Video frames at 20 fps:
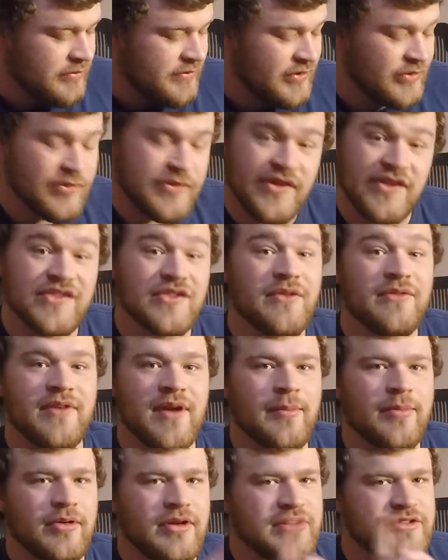This one says
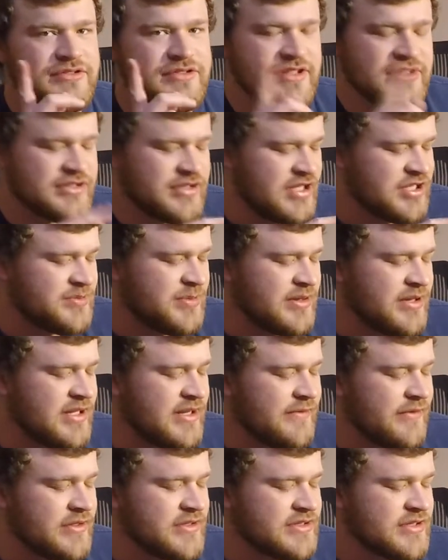November, interesting, so they split the
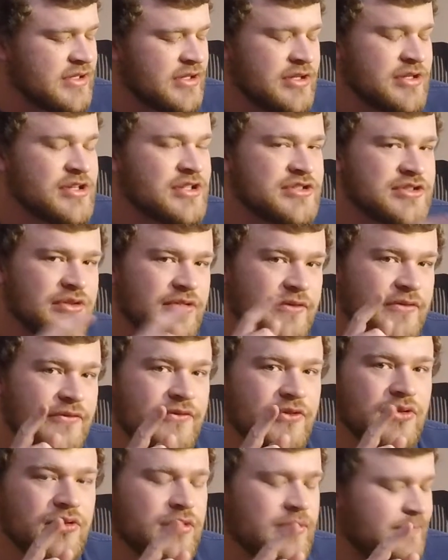difference. So
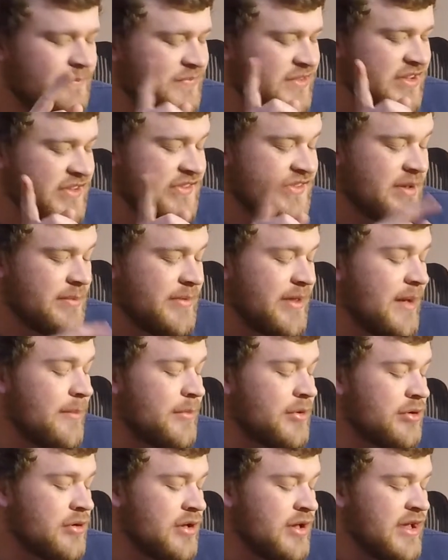food is
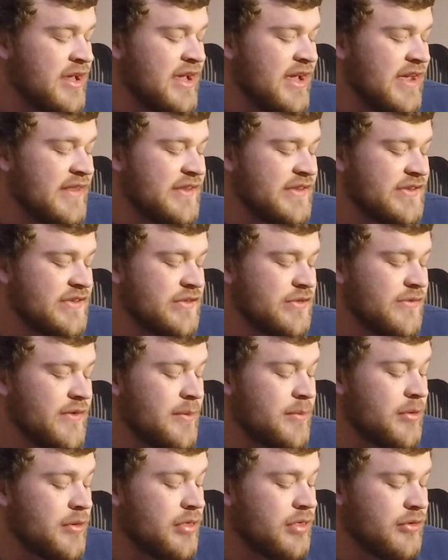September, and this is
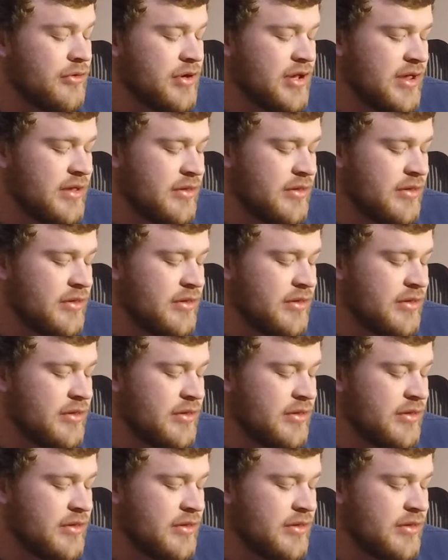November 30th.